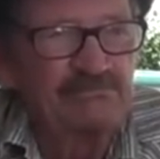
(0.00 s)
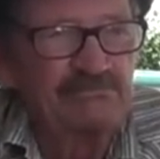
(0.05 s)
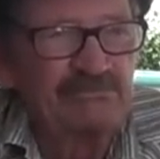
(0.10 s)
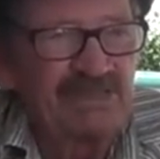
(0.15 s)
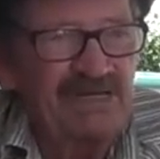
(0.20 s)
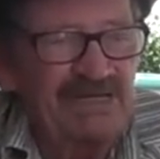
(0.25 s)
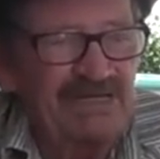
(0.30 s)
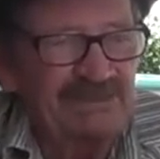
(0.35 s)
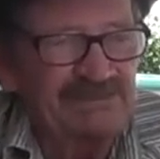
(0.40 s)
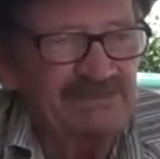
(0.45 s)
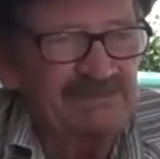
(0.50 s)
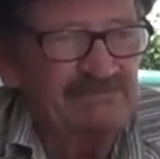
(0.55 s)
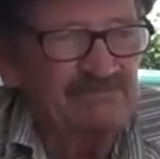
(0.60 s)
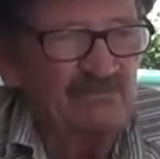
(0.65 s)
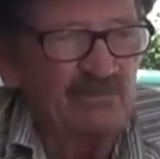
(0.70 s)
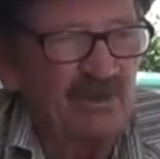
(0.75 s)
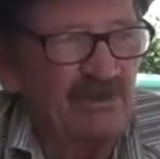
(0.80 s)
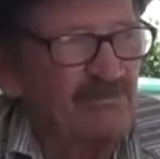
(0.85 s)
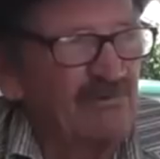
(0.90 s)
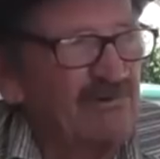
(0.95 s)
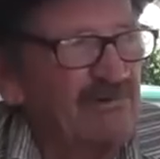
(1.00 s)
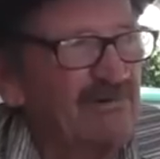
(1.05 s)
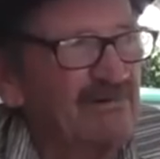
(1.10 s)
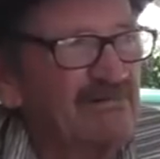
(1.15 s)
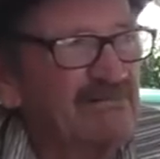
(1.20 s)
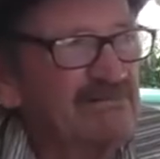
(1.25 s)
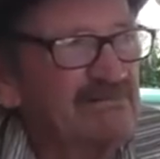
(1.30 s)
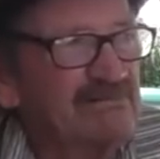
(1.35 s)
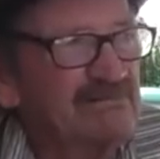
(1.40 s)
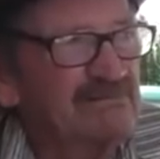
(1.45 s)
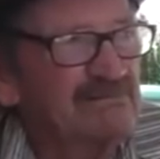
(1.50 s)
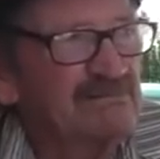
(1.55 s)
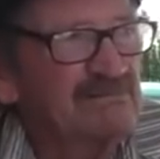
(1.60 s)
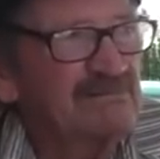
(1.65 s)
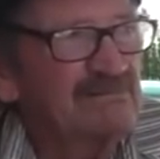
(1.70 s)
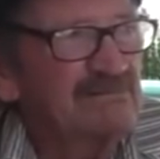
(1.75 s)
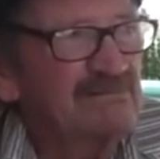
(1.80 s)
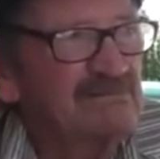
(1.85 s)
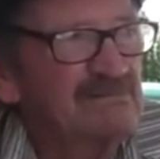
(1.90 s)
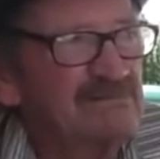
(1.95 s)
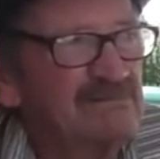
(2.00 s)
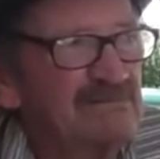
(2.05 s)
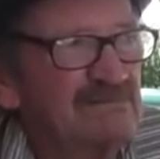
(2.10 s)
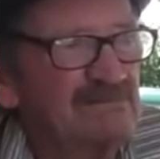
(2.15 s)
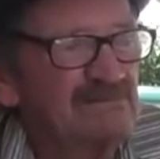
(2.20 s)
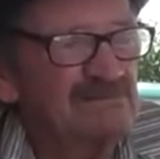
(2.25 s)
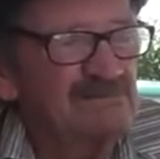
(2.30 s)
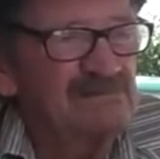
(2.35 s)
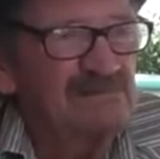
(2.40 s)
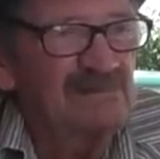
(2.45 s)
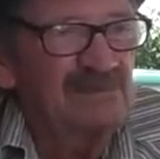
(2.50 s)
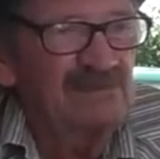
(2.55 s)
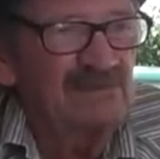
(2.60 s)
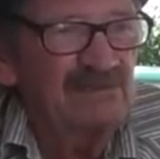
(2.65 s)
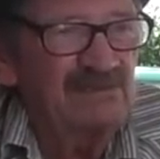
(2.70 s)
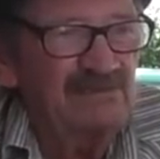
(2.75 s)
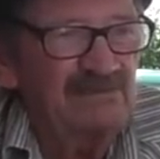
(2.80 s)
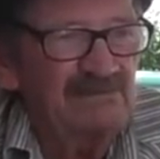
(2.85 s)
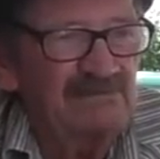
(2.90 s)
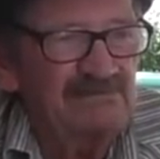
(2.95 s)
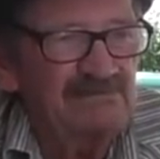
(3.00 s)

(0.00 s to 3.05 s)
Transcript: I had some rubber. Uh,